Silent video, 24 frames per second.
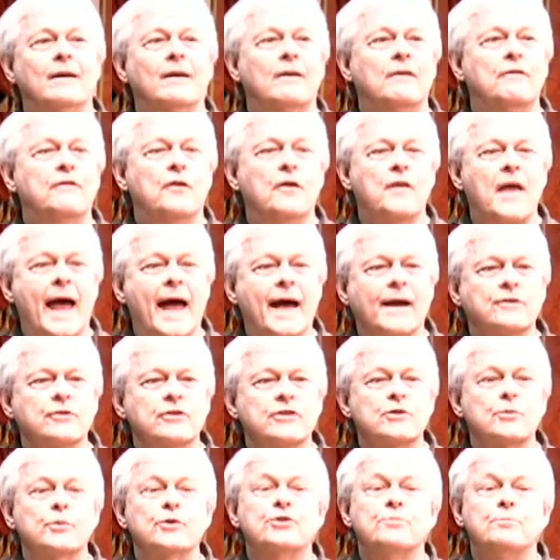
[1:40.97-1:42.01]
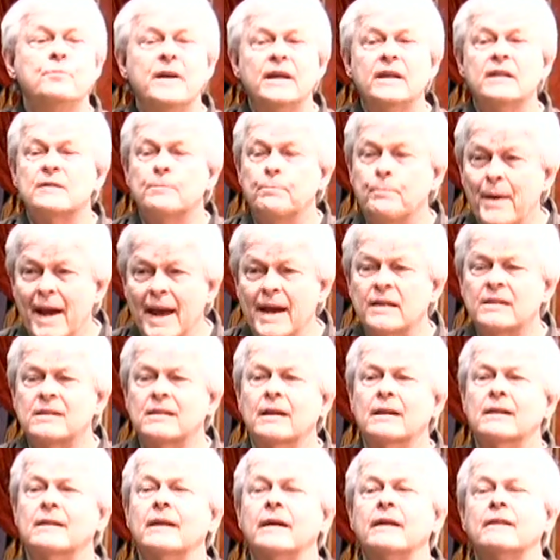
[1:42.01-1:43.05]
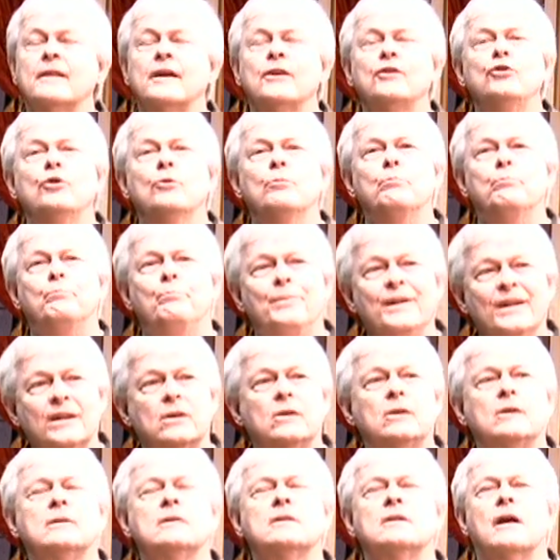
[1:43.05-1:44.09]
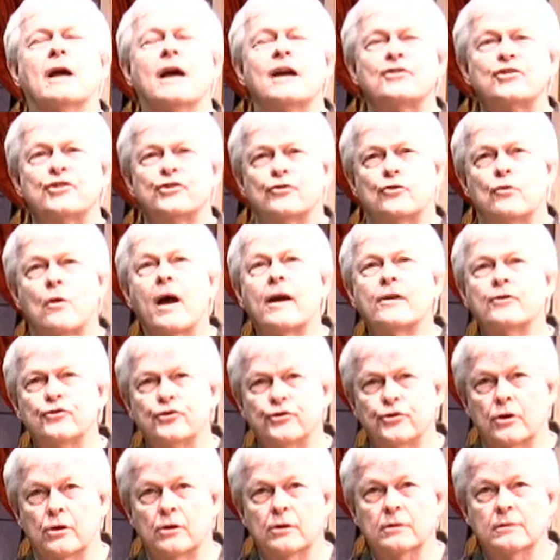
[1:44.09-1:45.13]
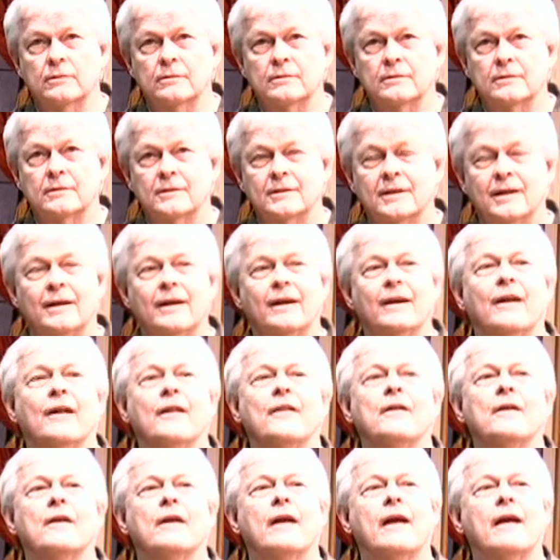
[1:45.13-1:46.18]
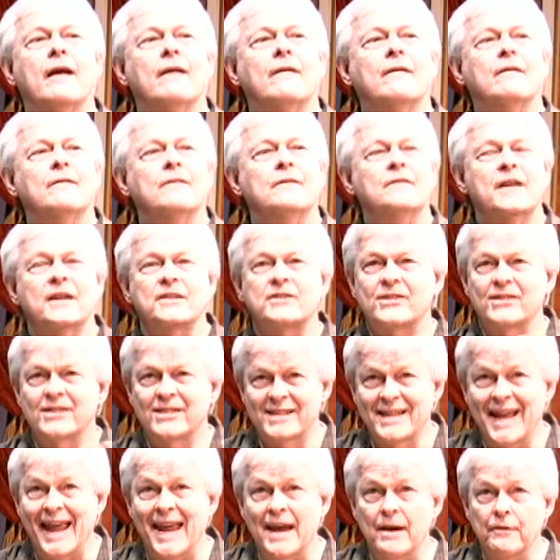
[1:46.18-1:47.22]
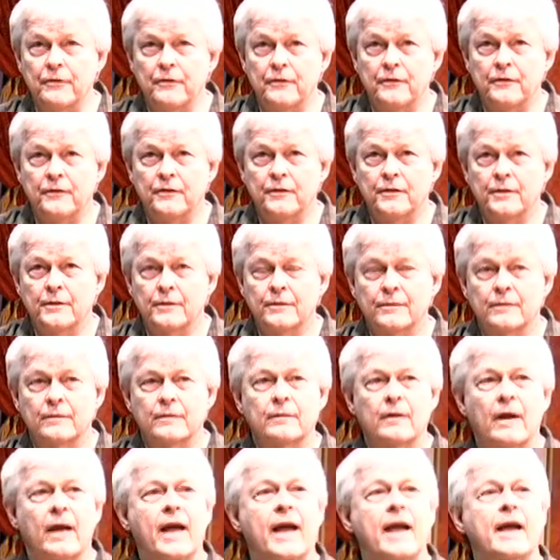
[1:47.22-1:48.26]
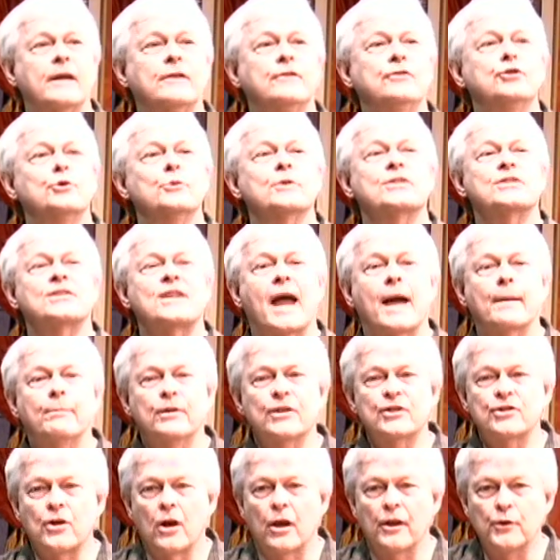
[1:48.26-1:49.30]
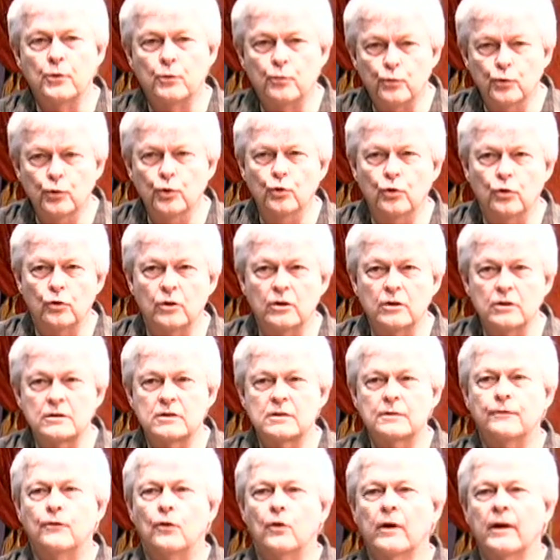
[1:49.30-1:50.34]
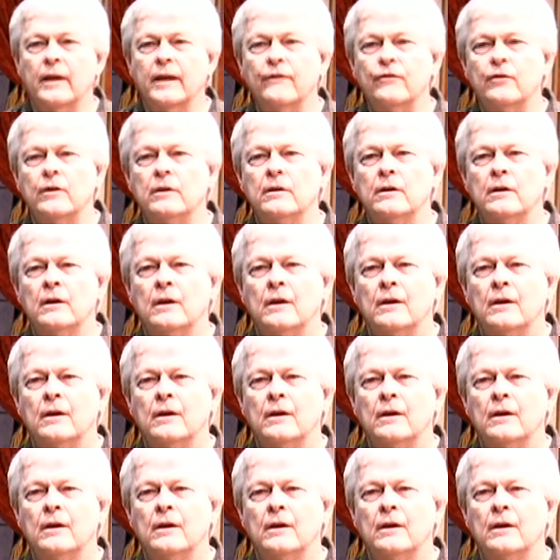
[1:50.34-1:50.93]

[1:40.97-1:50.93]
for the actors, which means basically that you build a structure that's safe and you establish all the rules for a given